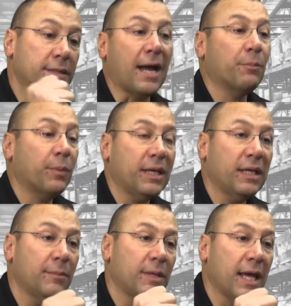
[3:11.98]
dot
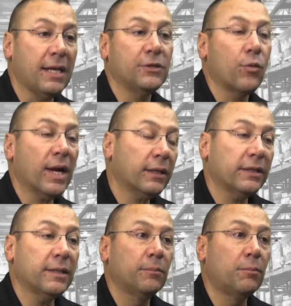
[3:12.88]
peened and
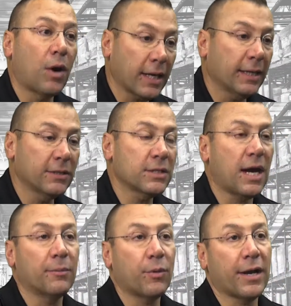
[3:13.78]
directly
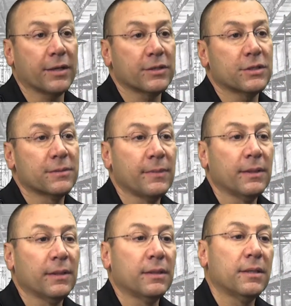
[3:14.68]
markings on products.
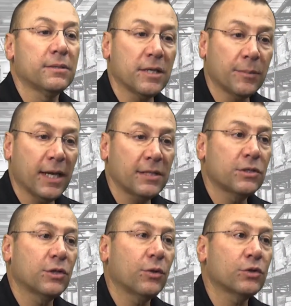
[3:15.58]
In some
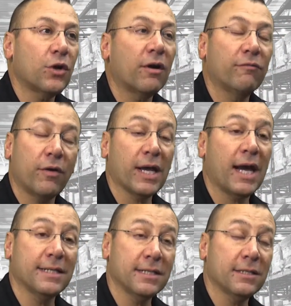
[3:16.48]
cases, those are
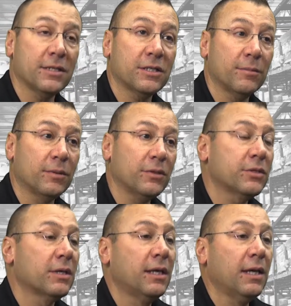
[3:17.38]
very high density
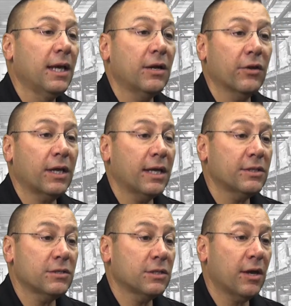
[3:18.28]
symbols. In other
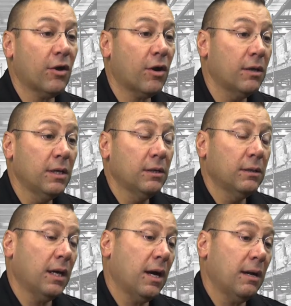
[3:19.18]
cases, they are
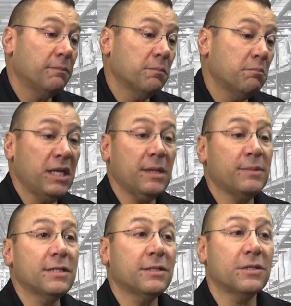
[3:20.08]

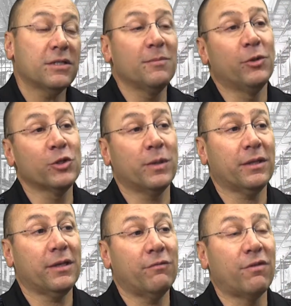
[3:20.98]
medium density symbols,
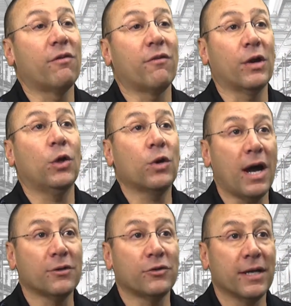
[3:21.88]
but they're very
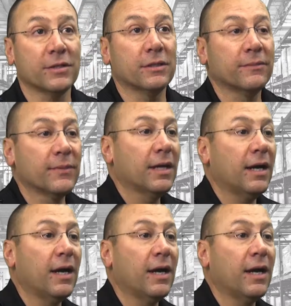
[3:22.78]
low contrast.